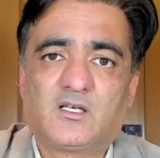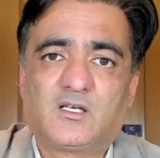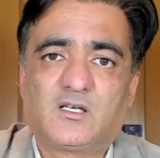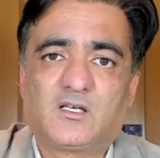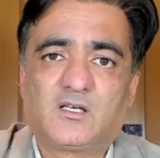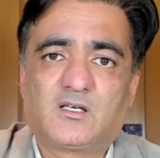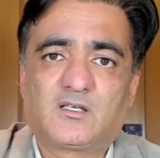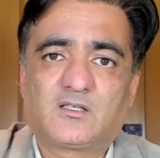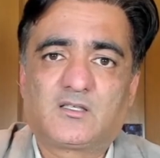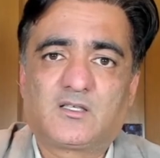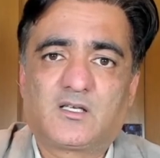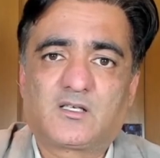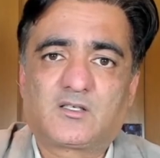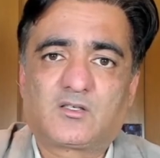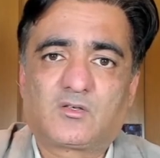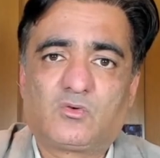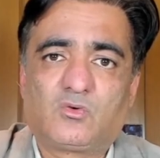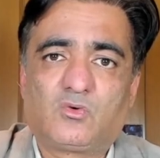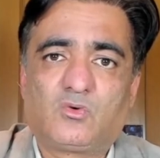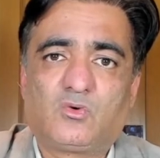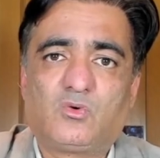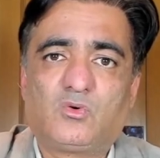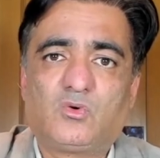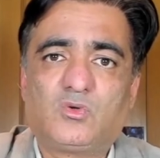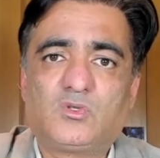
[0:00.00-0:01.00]
that
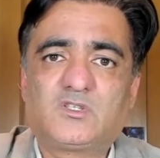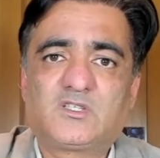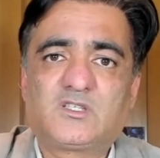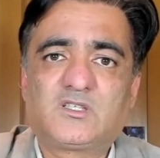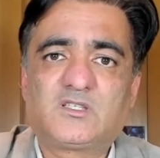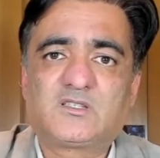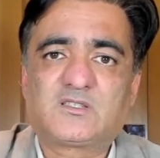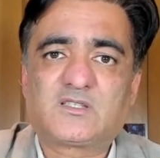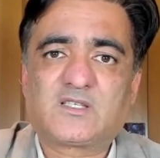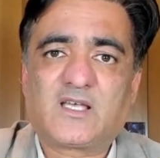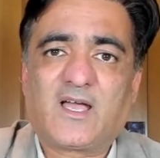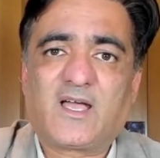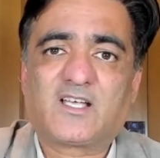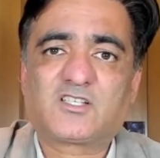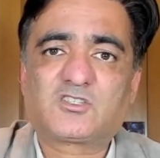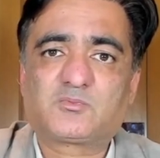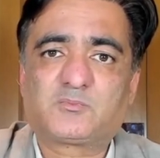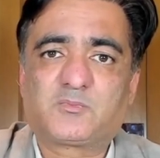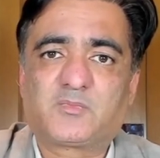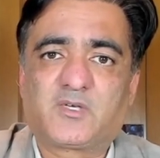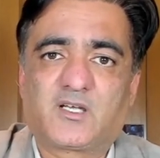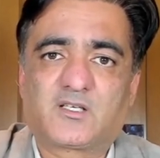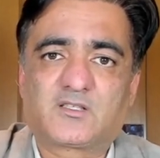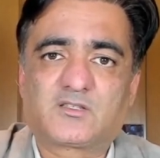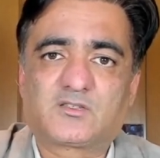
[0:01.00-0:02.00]
all these
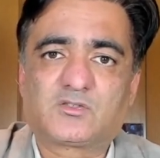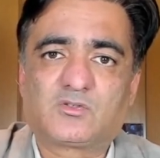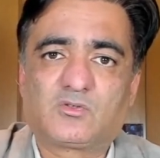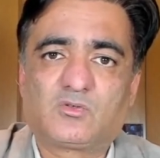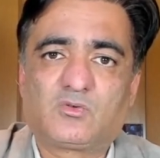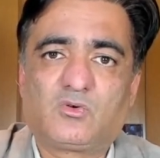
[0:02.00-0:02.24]
aspects,